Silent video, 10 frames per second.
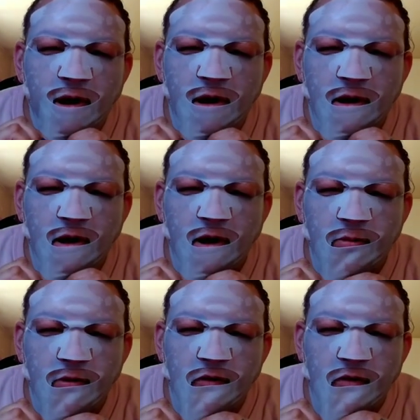I had a
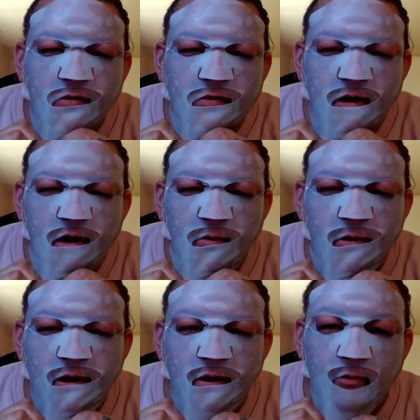couple of those out
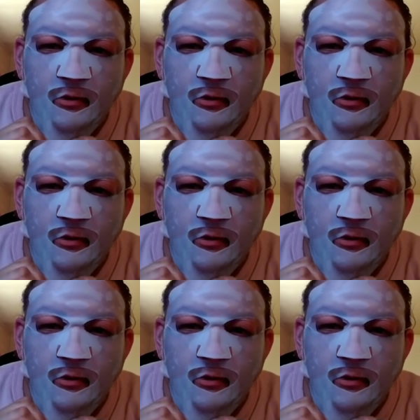where I had a